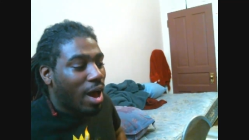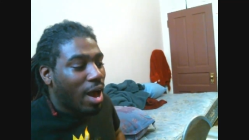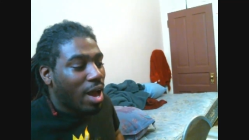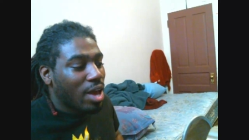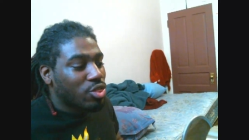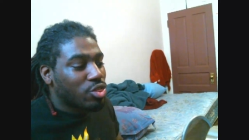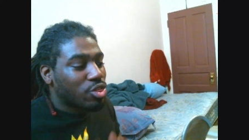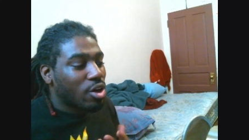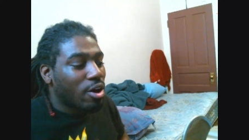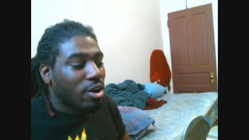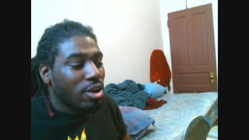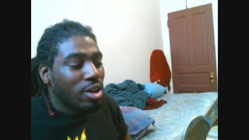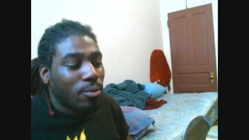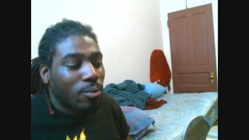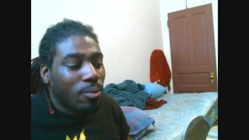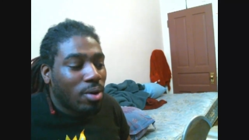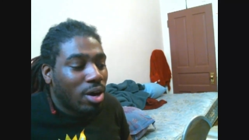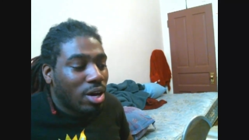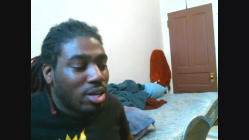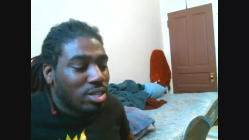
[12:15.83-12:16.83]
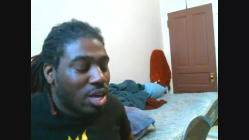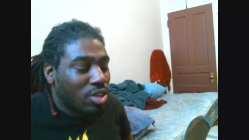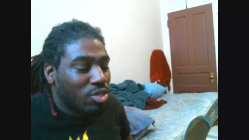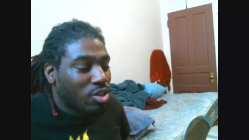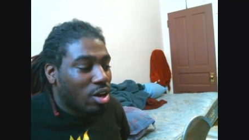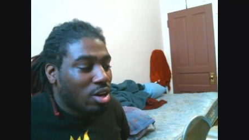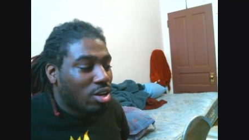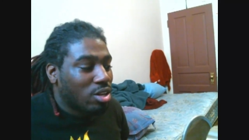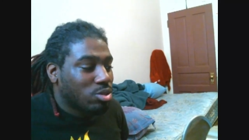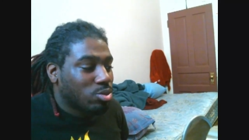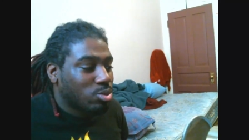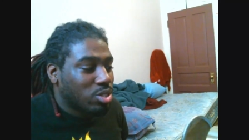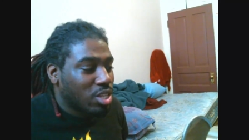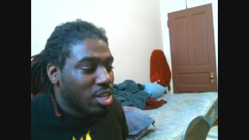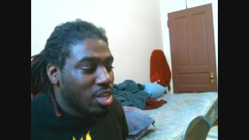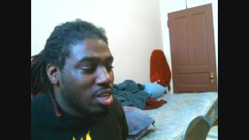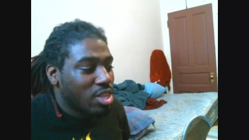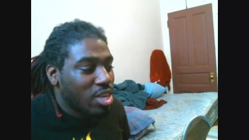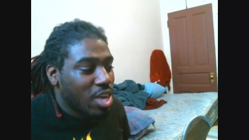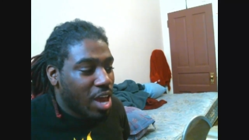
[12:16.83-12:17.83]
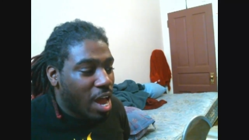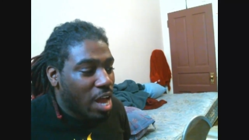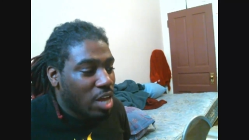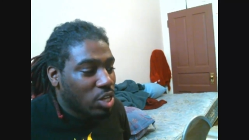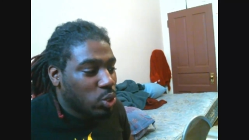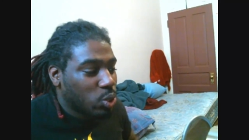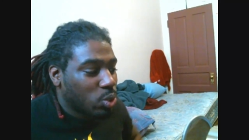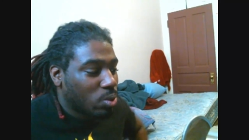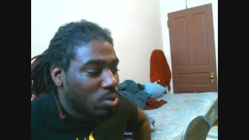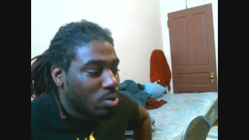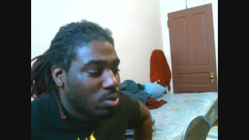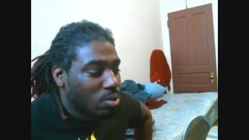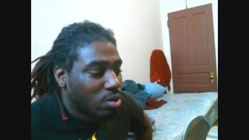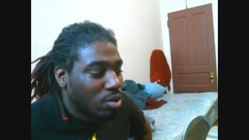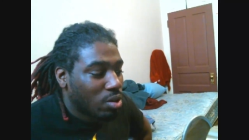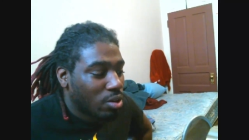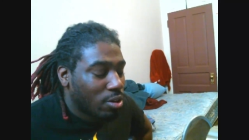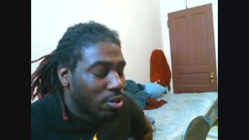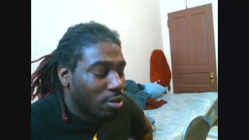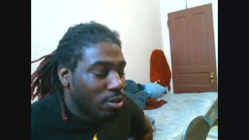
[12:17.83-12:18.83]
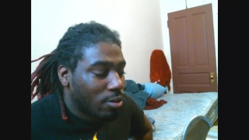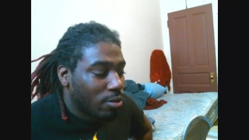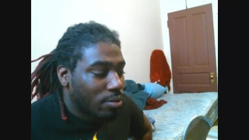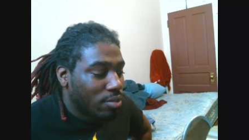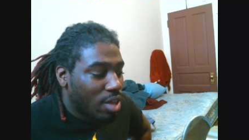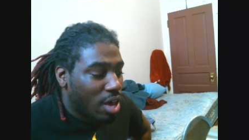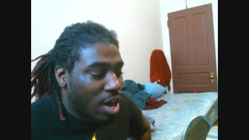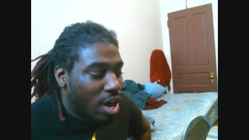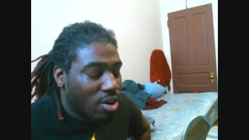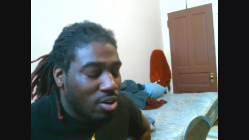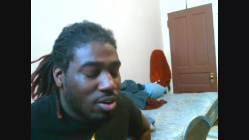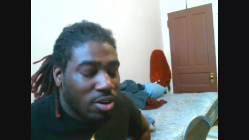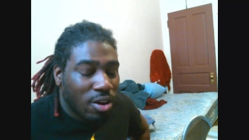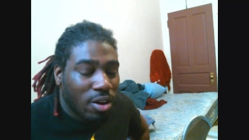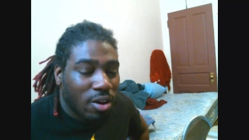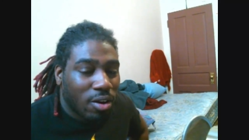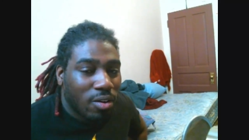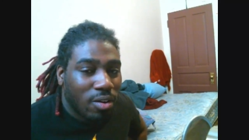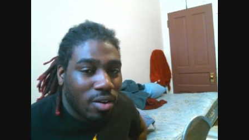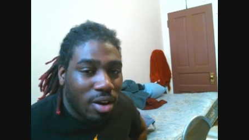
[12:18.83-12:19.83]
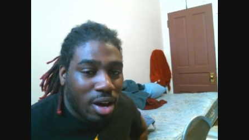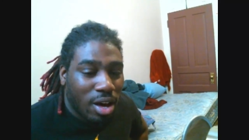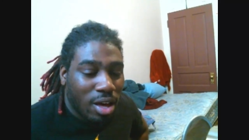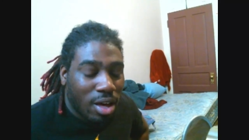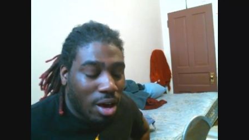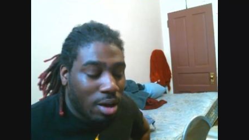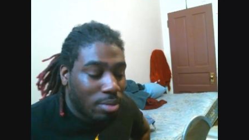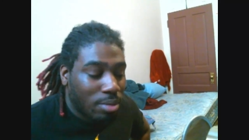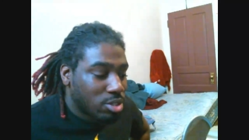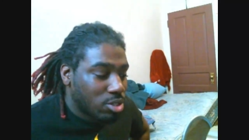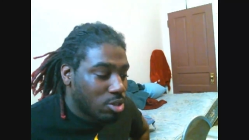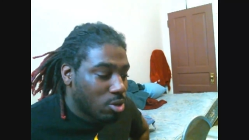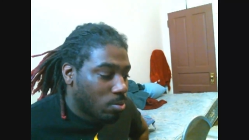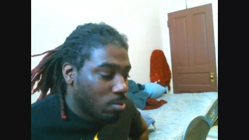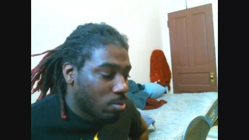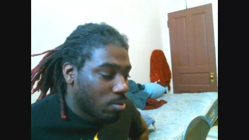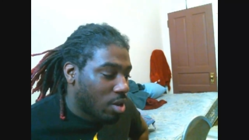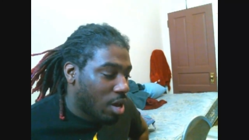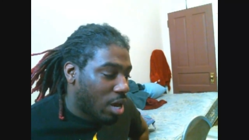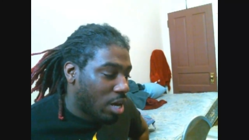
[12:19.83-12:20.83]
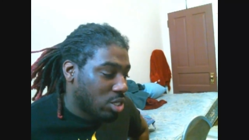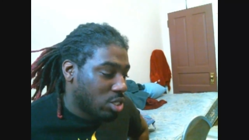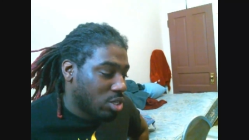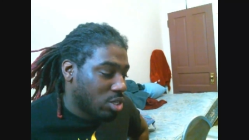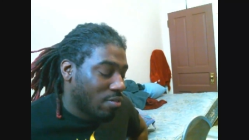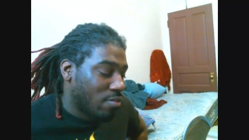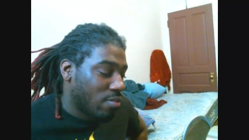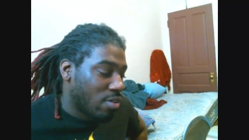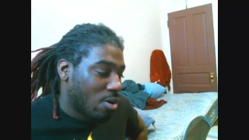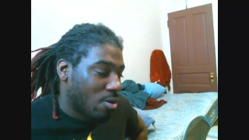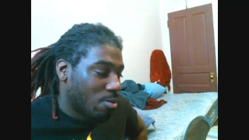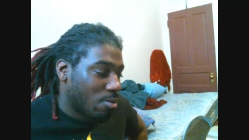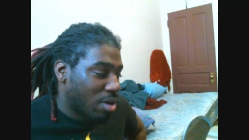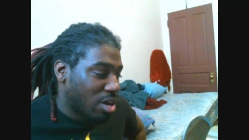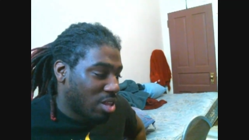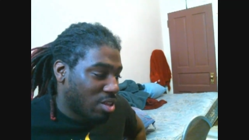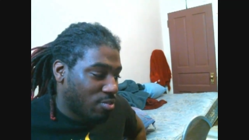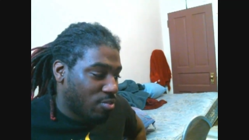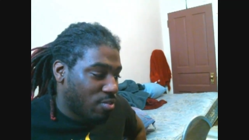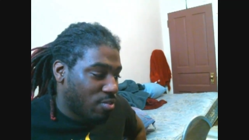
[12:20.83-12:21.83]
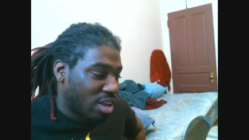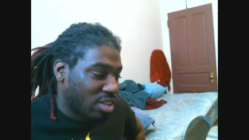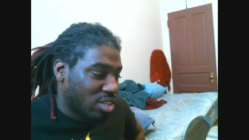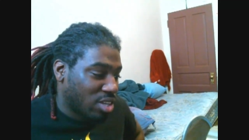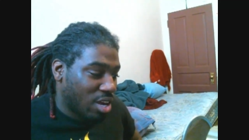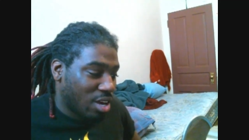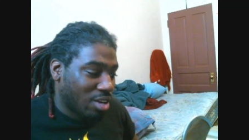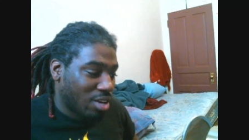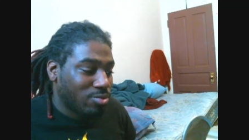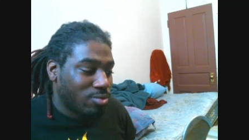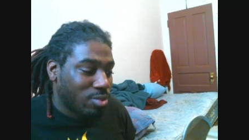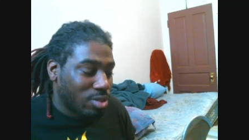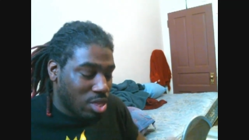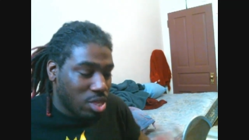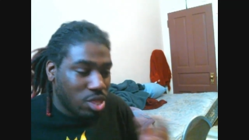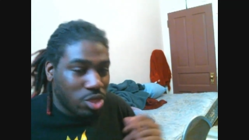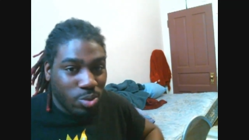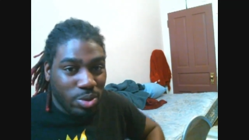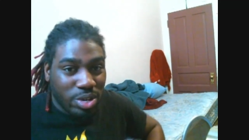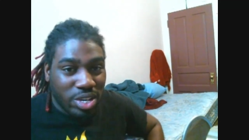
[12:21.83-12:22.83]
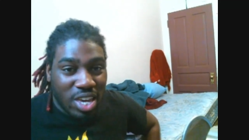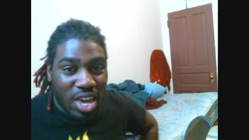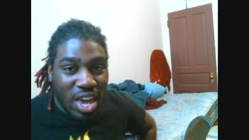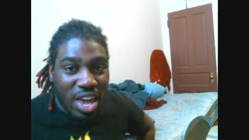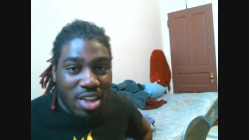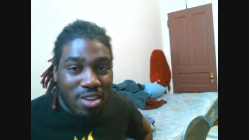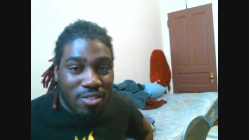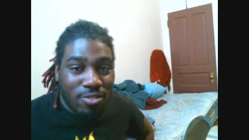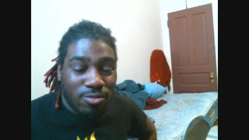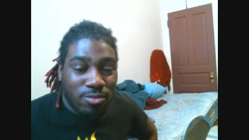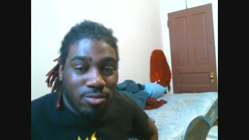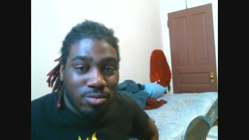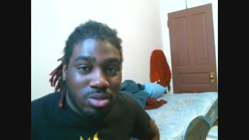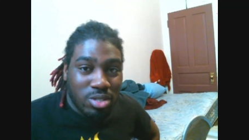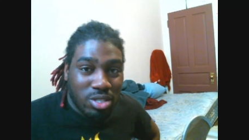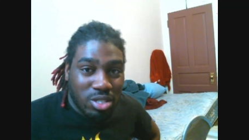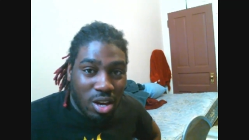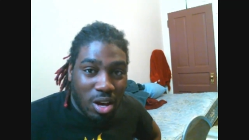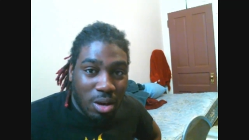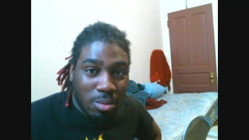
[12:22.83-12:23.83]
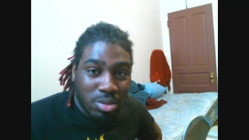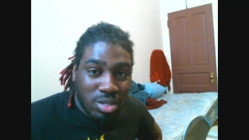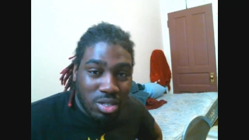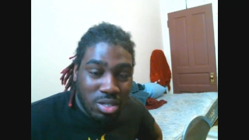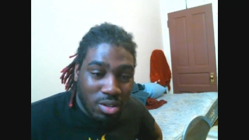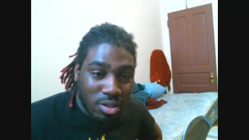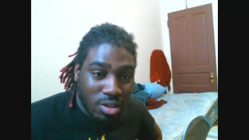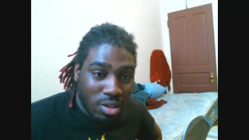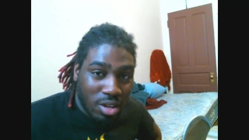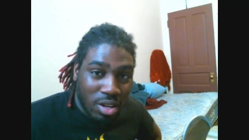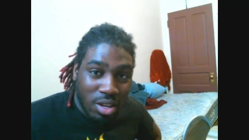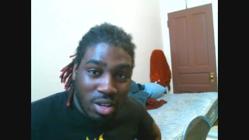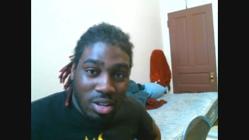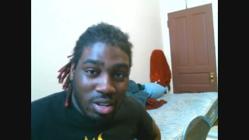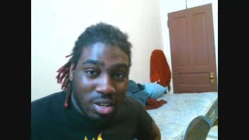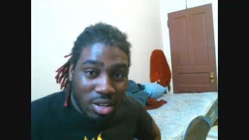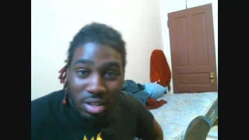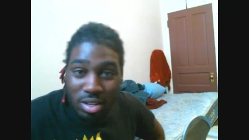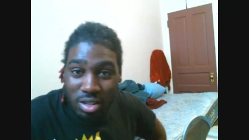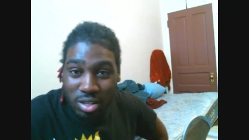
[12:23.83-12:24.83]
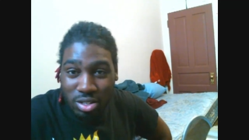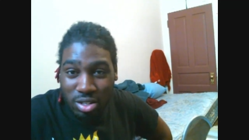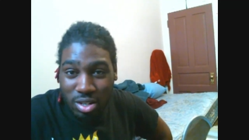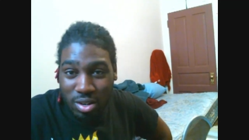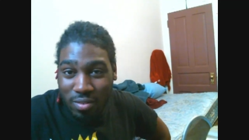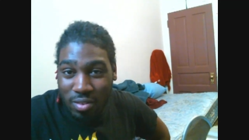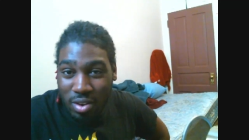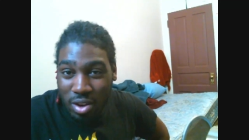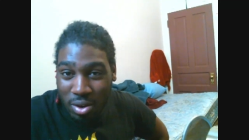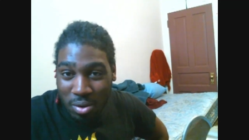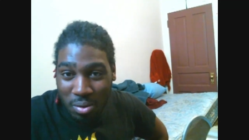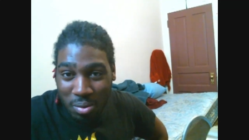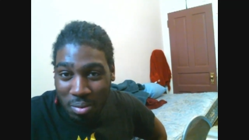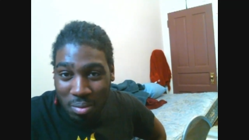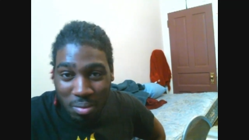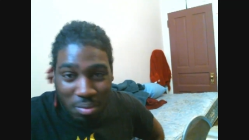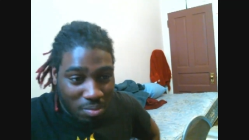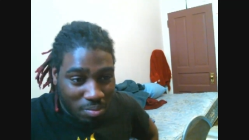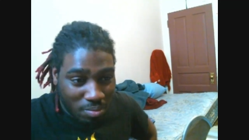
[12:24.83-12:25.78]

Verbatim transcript: I thought it was. I thought this was the actual I don't know. I'm stupid. I should have known by the fact that it has 53k subs. Should have known.